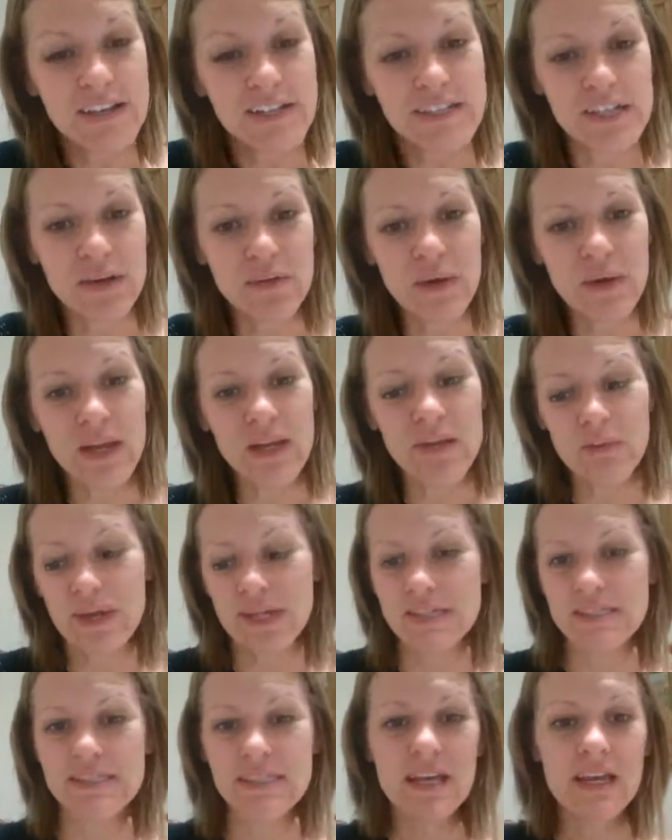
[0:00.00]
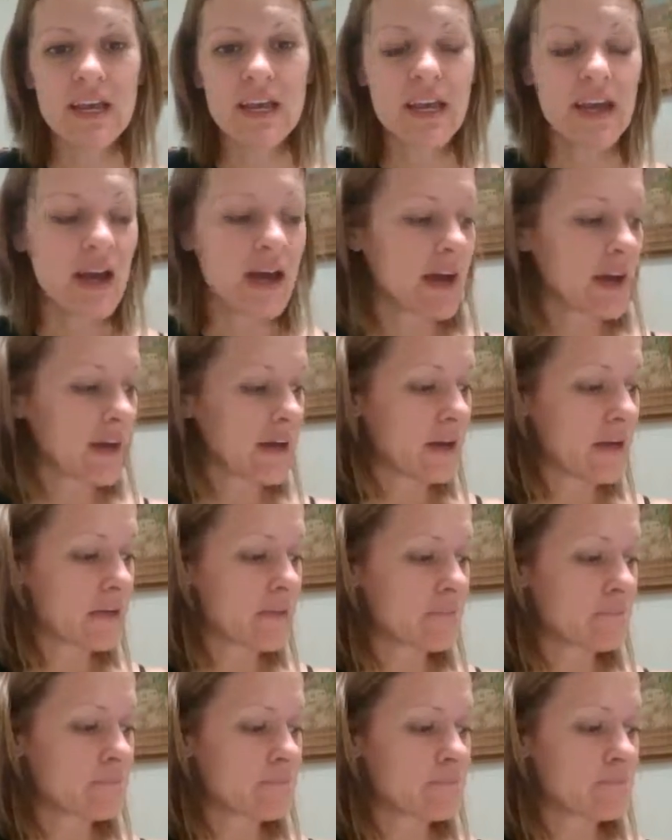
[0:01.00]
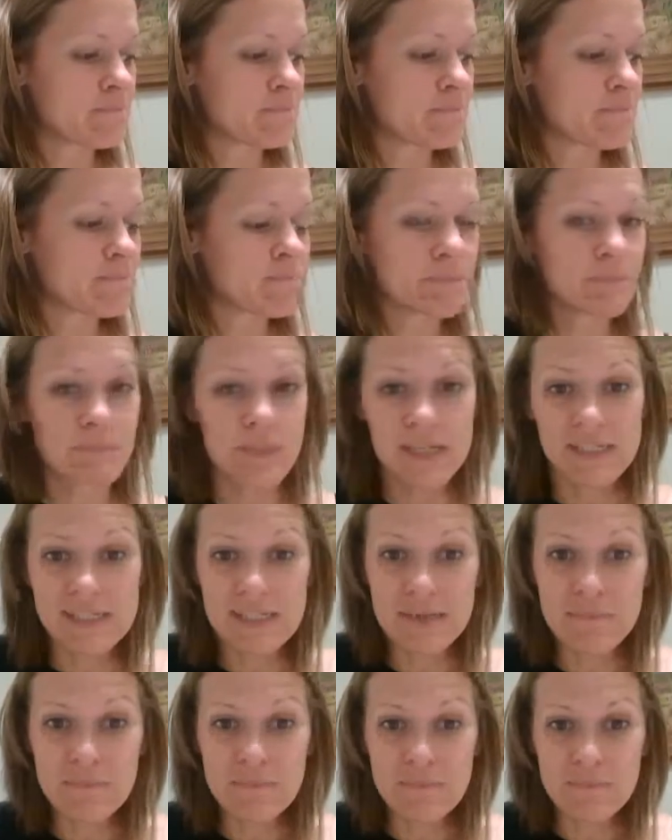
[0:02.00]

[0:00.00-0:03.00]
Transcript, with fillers: So anyways, um, that's it.